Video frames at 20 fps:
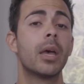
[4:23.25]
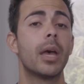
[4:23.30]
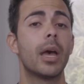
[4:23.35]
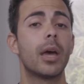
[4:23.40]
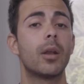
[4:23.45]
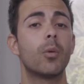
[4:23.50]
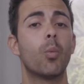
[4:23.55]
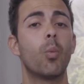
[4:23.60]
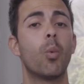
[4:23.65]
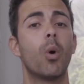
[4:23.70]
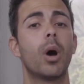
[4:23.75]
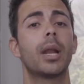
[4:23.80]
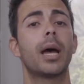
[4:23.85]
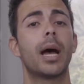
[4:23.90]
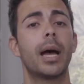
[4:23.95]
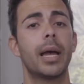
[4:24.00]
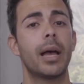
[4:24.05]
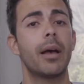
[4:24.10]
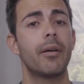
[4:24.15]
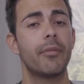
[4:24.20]
And what
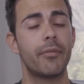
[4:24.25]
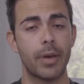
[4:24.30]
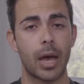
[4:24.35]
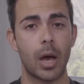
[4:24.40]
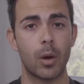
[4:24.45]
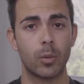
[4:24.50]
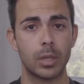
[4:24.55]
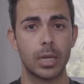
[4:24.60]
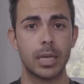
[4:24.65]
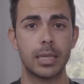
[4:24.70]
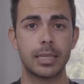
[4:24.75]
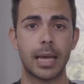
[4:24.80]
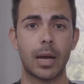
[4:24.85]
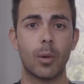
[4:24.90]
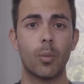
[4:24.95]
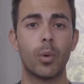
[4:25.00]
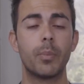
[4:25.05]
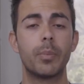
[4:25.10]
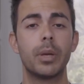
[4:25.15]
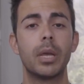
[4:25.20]
I have found is
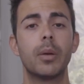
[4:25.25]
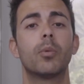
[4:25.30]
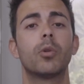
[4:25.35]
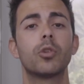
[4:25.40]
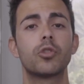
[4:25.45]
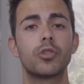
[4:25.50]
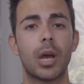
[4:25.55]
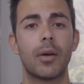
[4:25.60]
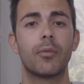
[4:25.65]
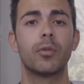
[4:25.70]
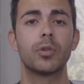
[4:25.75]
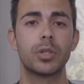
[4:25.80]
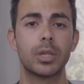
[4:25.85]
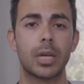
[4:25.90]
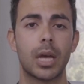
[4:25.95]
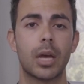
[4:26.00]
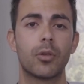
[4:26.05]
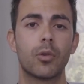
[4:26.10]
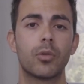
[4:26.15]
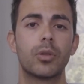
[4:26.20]
that when people travel
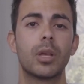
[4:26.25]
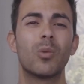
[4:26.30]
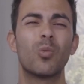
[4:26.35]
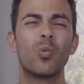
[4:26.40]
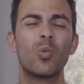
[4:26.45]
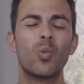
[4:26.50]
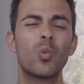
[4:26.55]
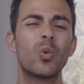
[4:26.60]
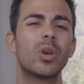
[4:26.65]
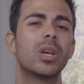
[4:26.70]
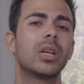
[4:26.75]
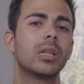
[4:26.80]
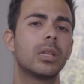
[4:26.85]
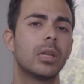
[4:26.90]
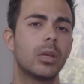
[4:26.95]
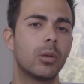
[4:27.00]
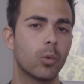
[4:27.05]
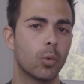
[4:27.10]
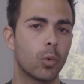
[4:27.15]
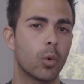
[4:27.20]
together, they
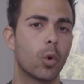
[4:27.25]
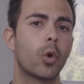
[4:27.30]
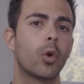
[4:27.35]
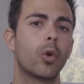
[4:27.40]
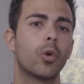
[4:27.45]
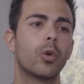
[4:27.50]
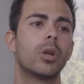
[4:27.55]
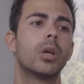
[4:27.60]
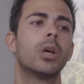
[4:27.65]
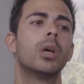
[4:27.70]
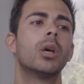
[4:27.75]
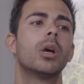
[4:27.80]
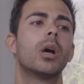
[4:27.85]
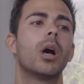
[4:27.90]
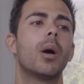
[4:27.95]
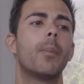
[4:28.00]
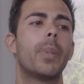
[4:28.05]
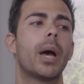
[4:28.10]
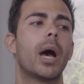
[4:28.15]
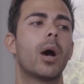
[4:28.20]
really learn
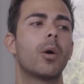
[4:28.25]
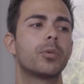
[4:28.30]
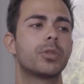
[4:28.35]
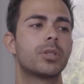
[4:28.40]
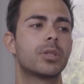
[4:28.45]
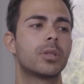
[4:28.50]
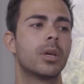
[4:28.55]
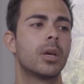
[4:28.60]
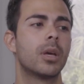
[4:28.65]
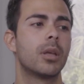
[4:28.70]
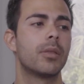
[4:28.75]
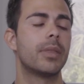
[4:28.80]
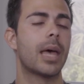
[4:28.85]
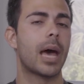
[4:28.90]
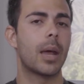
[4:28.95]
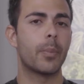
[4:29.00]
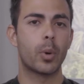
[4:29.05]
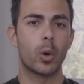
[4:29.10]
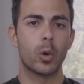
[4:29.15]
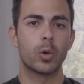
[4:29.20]
about
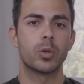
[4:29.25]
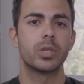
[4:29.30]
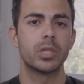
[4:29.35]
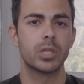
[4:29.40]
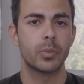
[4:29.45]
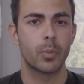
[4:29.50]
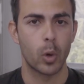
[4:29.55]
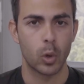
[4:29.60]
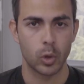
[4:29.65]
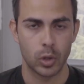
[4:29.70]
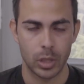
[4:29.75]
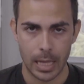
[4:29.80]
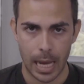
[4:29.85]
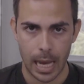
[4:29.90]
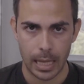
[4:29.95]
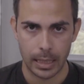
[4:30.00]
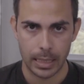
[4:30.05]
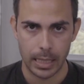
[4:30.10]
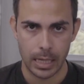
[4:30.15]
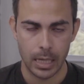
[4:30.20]
that person's
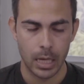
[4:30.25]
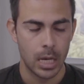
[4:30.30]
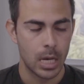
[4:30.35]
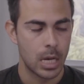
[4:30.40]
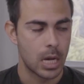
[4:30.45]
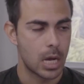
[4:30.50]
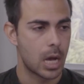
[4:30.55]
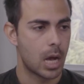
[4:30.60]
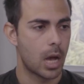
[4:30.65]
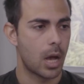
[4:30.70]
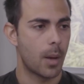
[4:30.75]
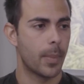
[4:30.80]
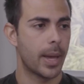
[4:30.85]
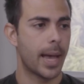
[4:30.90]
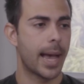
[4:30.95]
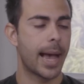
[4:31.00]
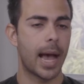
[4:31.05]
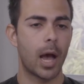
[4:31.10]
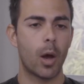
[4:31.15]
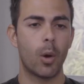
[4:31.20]
personality,
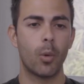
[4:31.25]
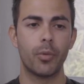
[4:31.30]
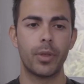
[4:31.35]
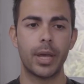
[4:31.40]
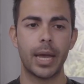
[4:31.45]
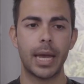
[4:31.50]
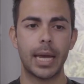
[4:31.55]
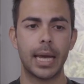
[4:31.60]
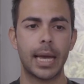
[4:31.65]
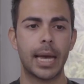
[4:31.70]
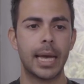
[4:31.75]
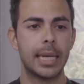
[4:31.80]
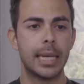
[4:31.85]
how they